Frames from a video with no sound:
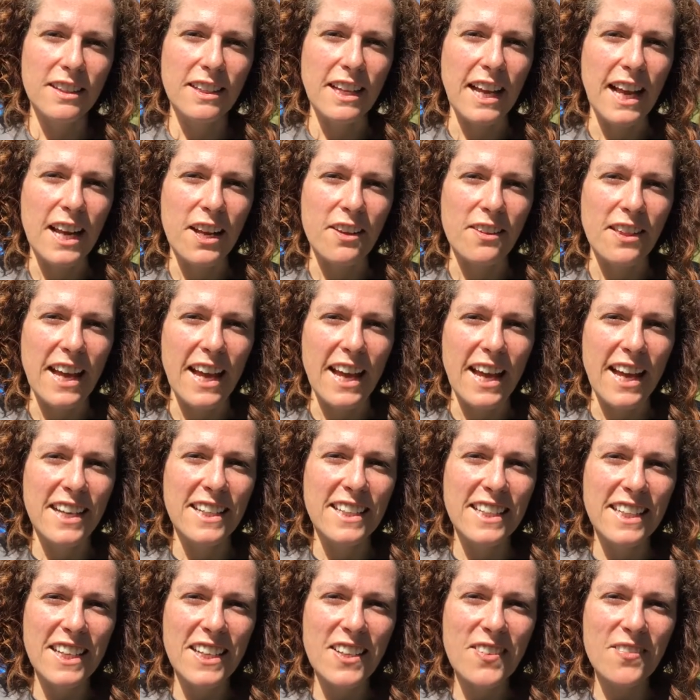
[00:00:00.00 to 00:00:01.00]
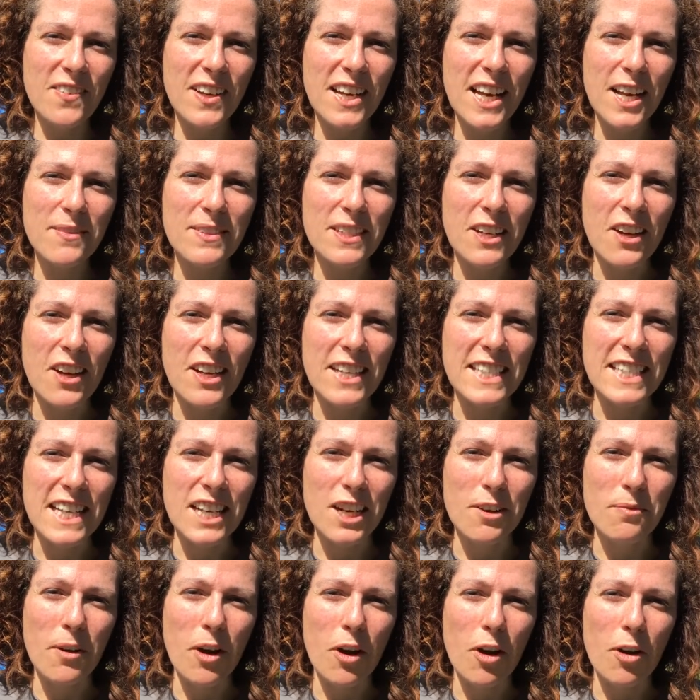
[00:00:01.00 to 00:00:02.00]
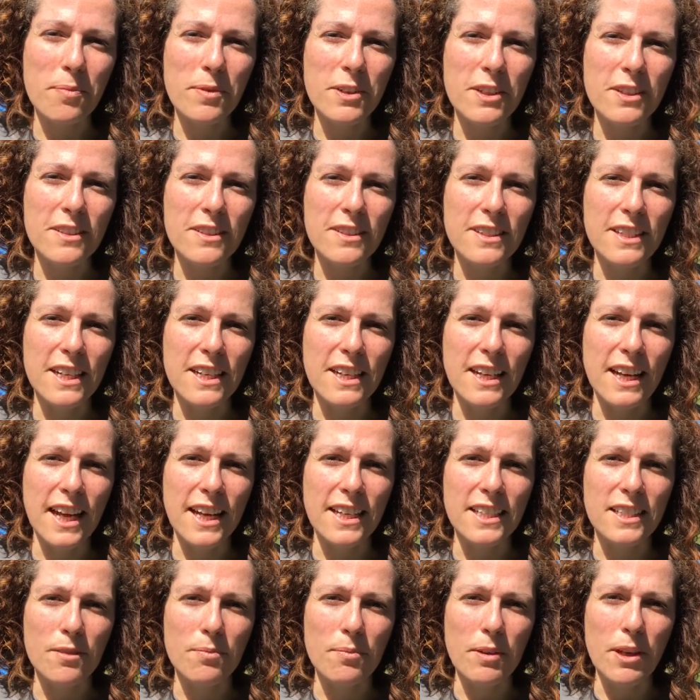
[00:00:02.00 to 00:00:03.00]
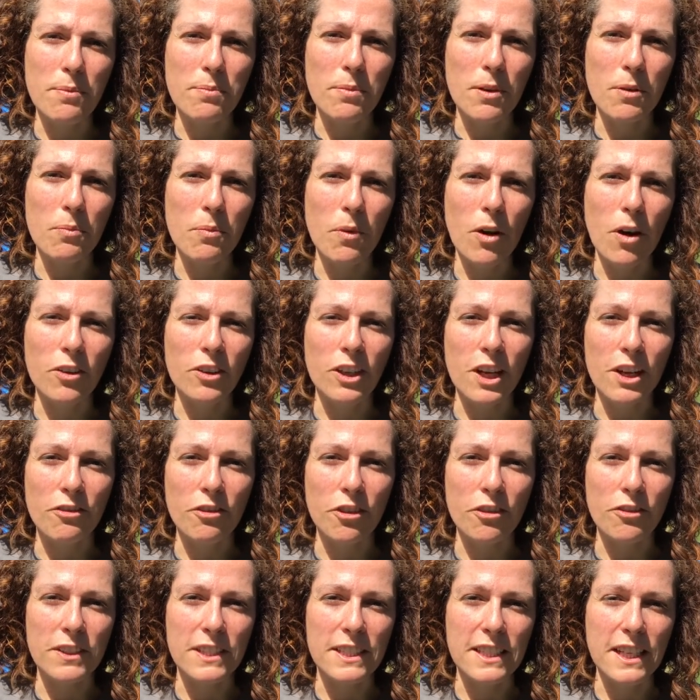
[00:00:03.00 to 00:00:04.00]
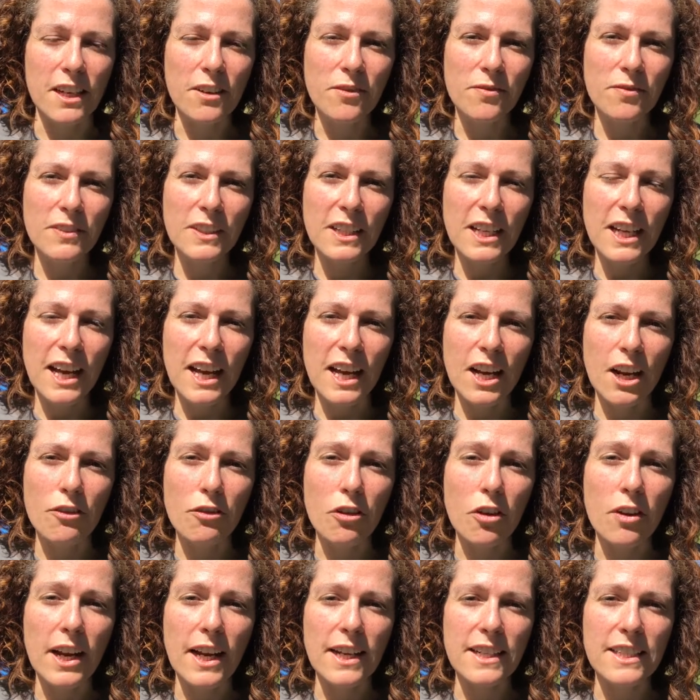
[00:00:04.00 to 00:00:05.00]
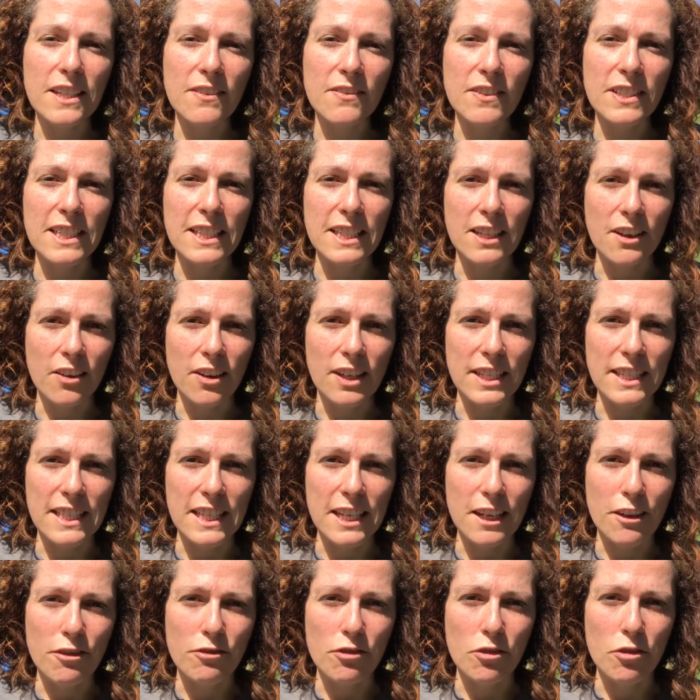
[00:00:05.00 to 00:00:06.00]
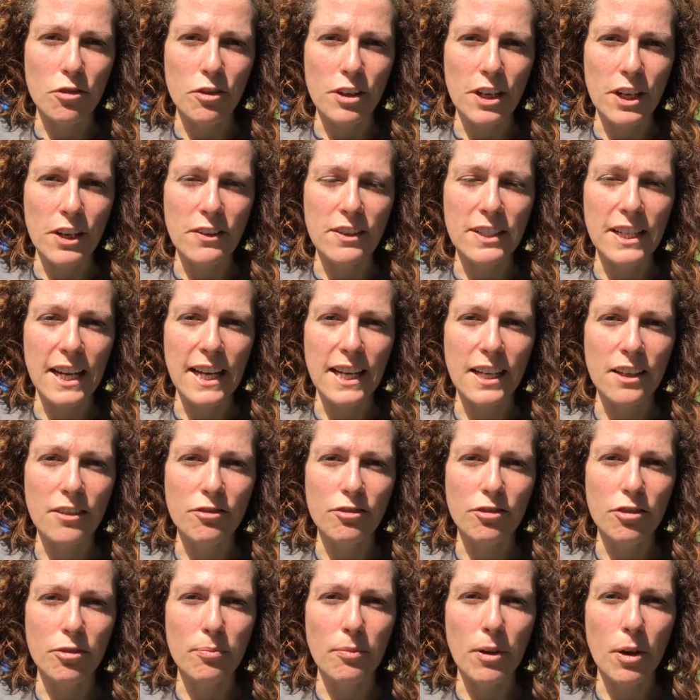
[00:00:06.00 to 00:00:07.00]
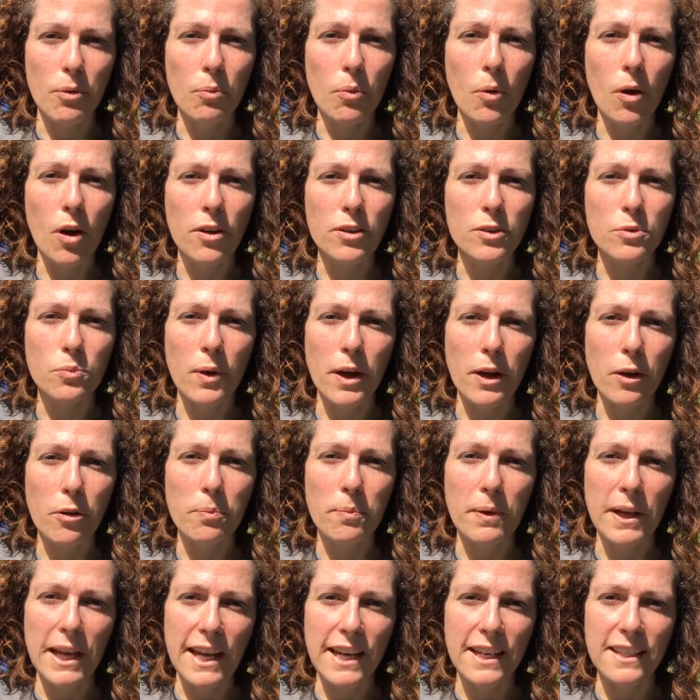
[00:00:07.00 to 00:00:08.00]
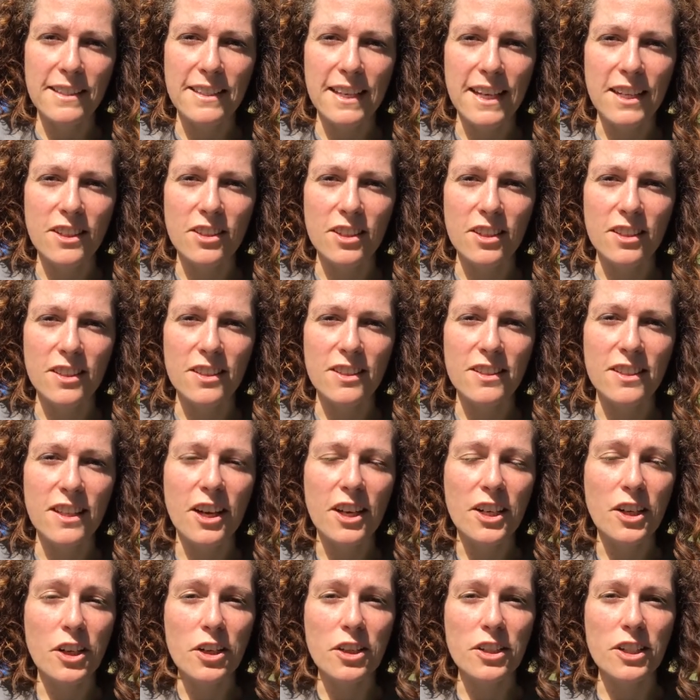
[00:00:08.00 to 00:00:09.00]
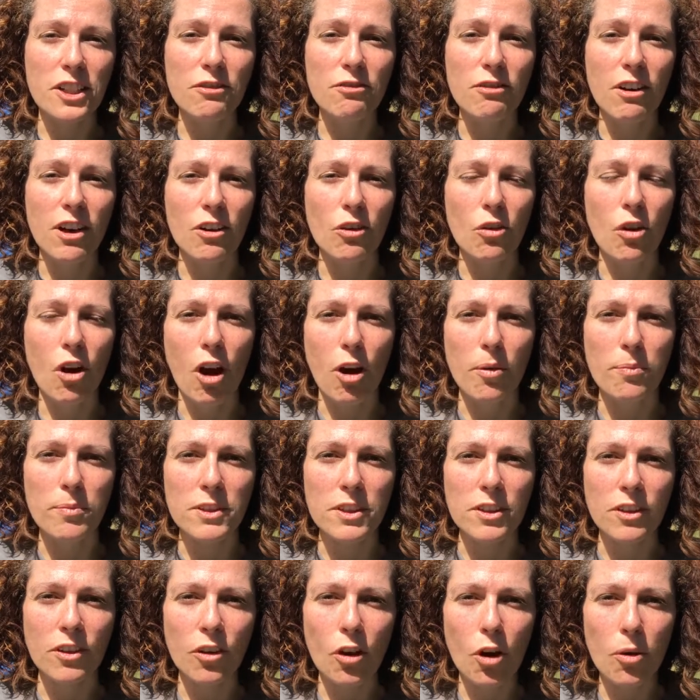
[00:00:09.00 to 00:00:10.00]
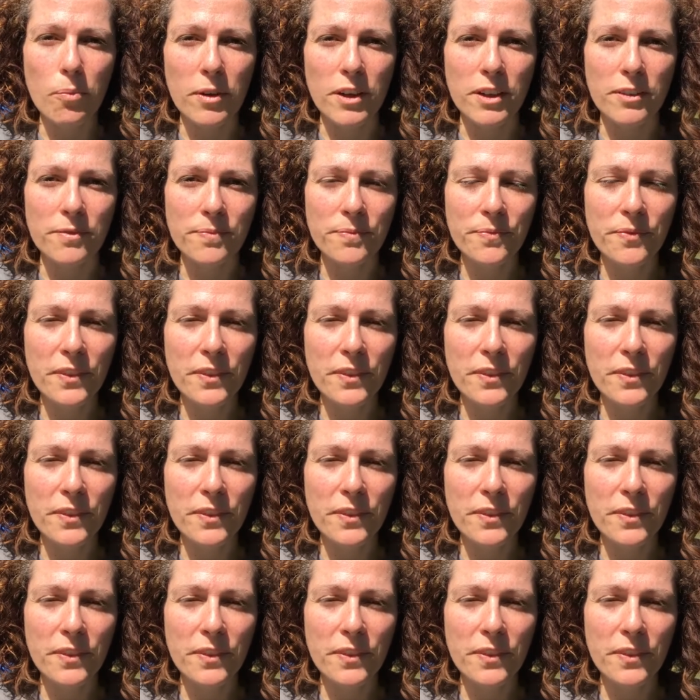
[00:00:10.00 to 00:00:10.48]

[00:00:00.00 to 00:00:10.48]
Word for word: Hello there. My name's Heidi and I'm Harpenden's Dedicated People and Wildlife Officer and I've got an activity idea for you taken from my wild wellbeing sessions that I usually run on Harpenden Common.